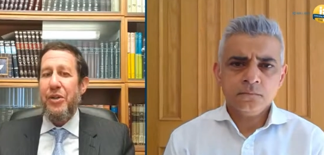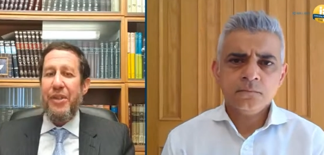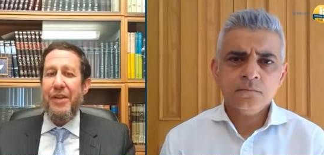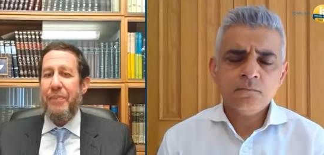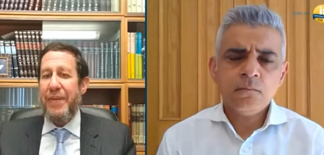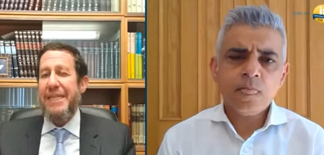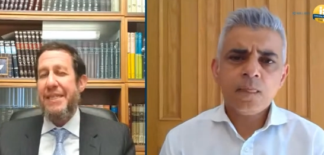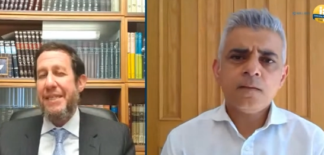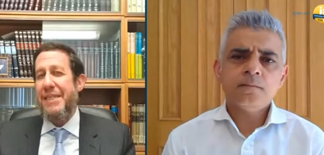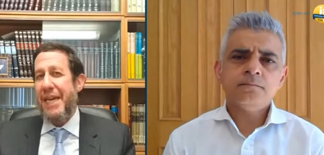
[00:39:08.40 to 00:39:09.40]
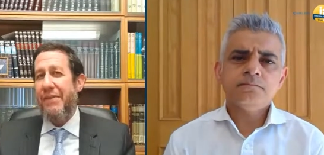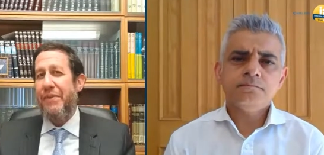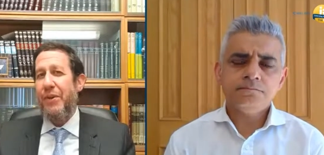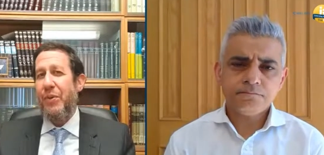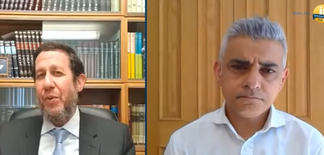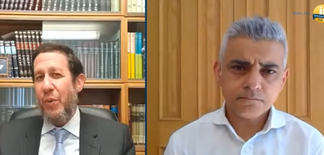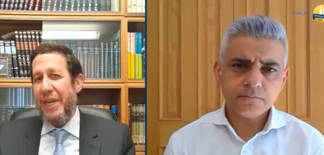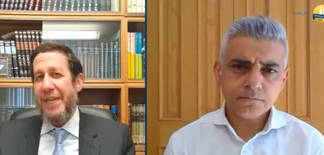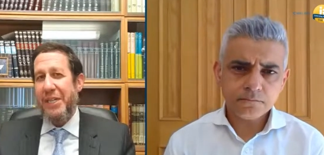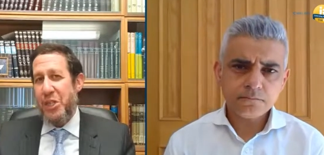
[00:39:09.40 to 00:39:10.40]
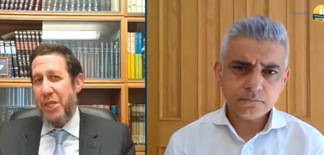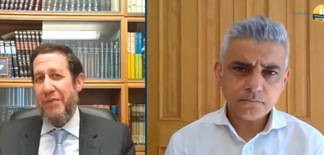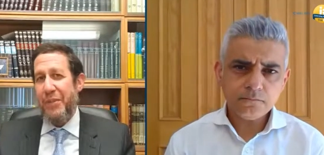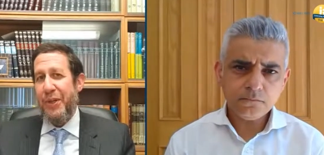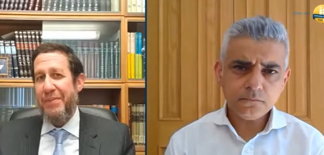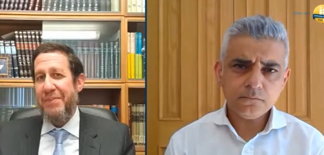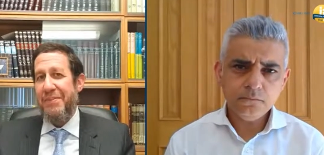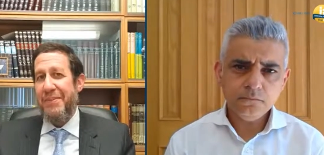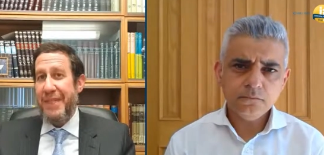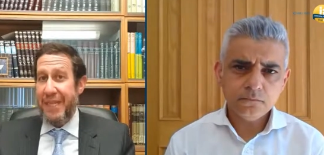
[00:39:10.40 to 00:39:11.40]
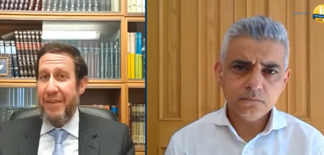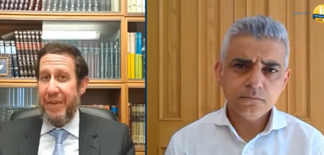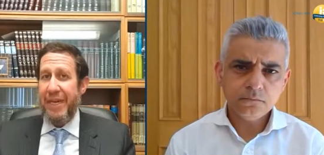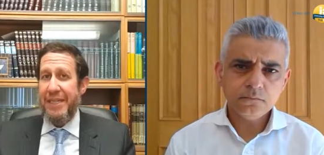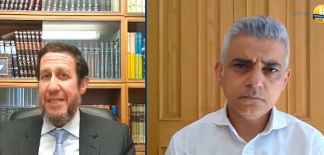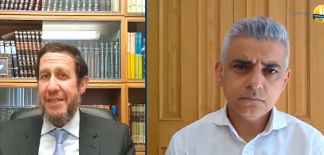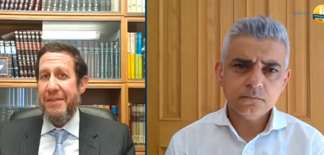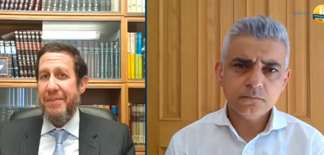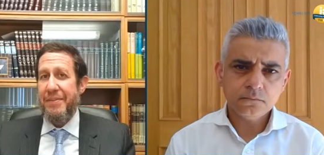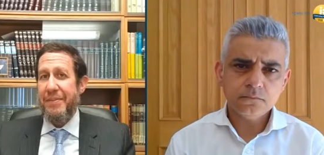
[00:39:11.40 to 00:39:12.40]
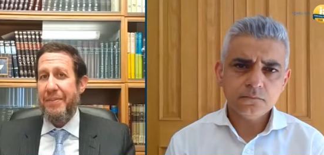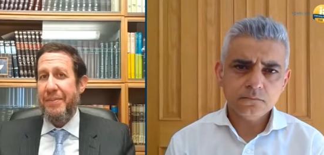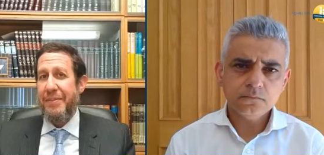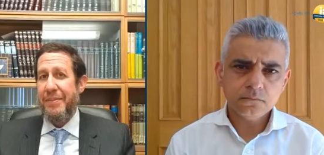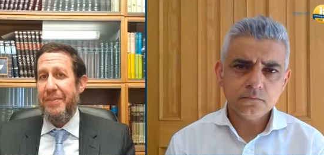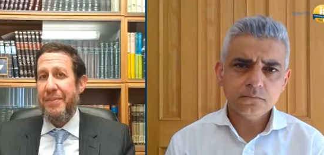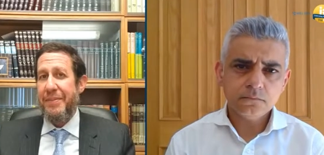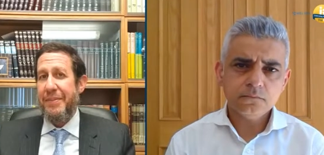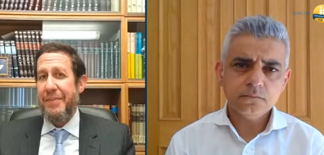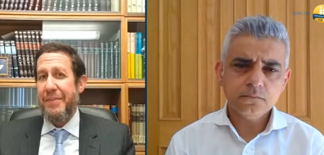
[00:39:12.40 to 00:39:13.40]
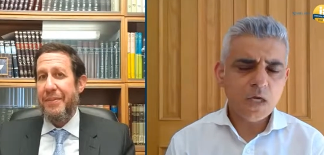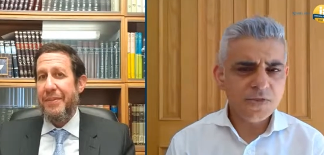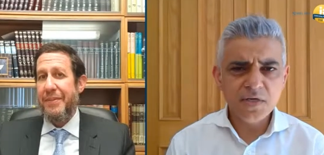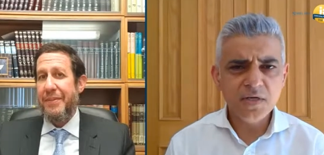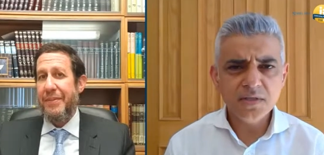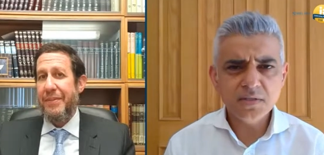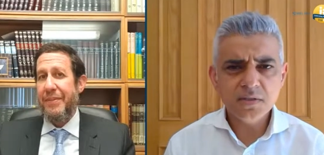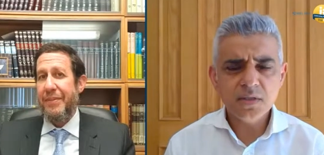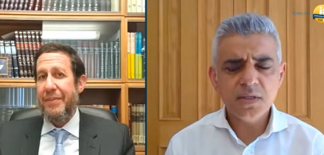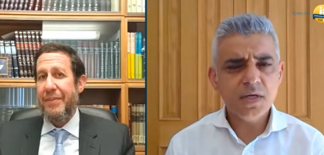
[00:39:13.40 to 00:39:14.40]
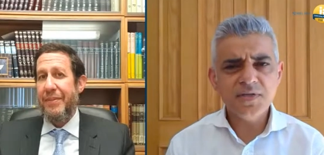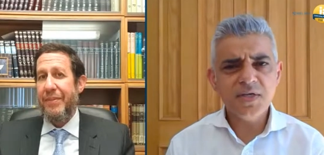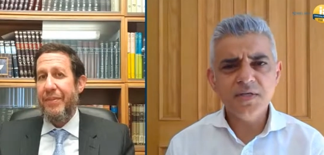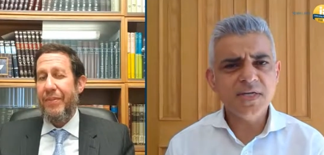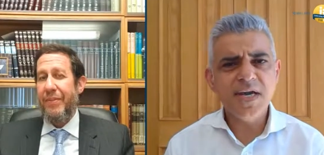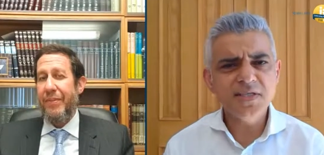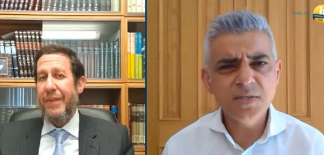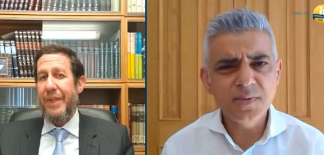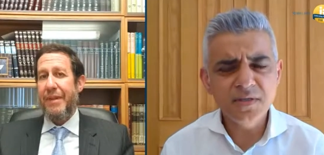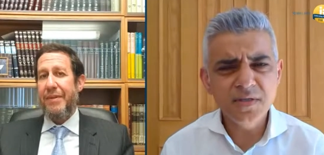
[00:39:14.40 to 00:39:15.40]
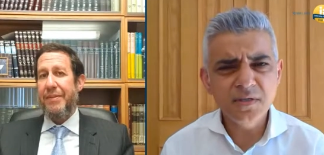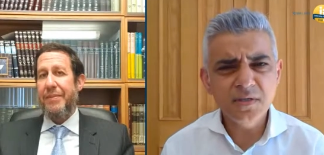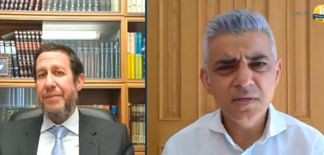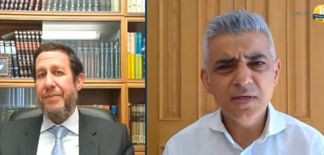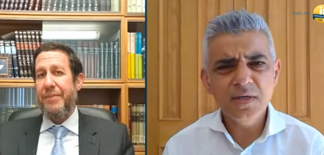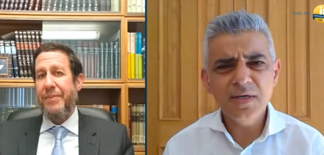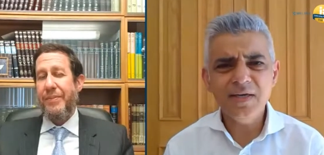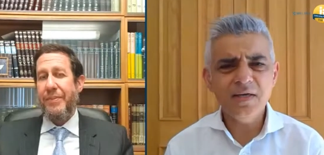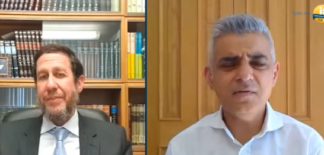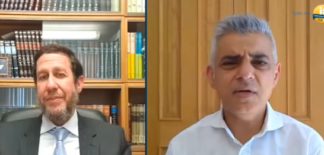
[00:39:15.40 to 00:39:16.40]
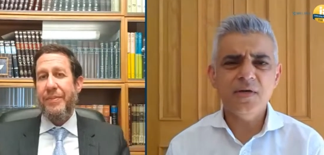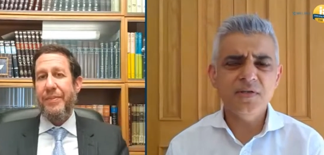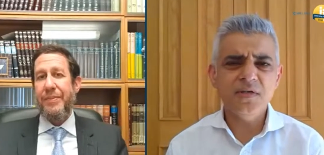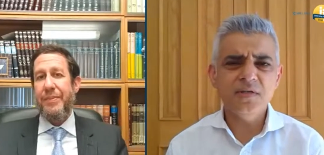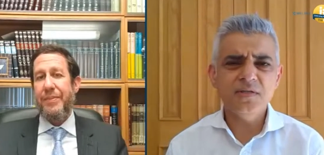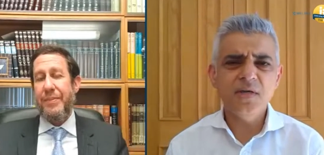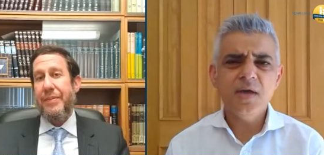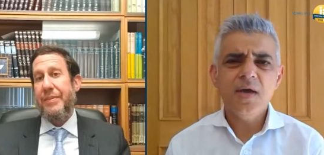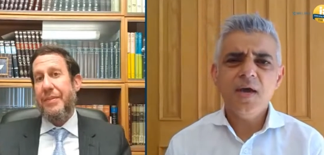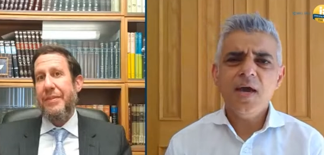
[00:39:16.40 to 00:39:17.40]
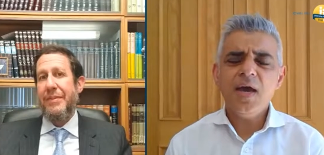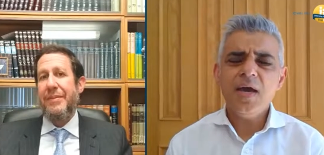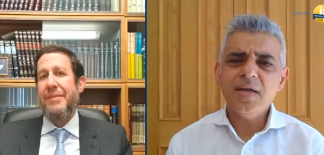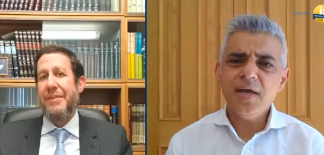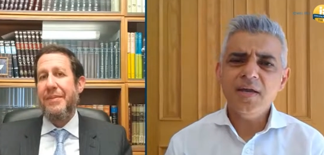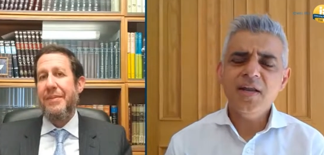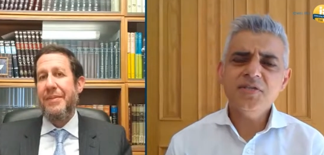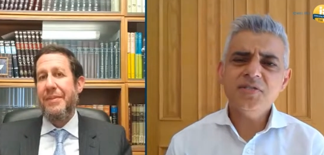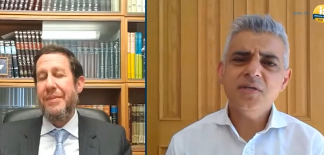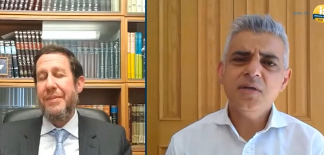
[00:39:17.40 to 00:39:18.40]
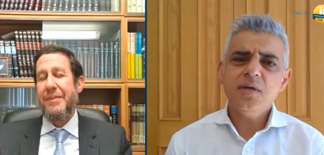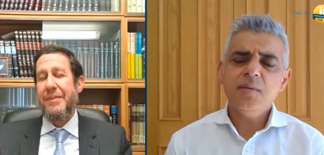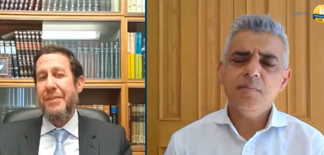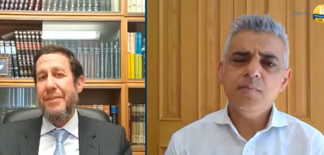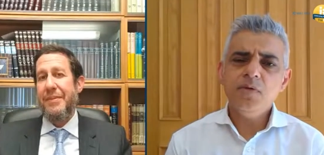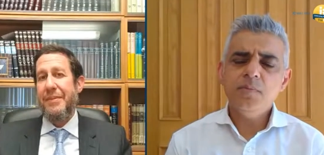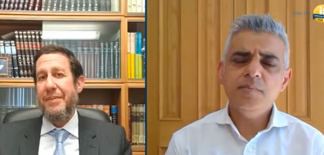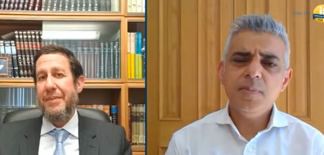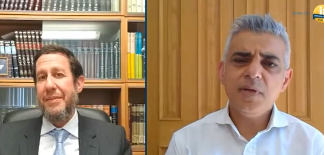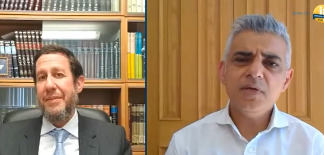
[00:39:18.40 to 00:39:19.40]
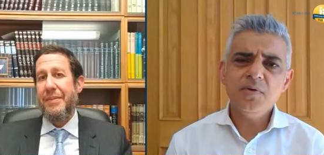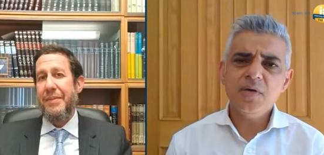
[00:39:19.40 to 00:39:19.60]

Speaker 1: Do you think peace is ever really achievable in the Middle East?
Speaker 2: I think it is. I think it has to be, doesn't it? And I think it is. And unless people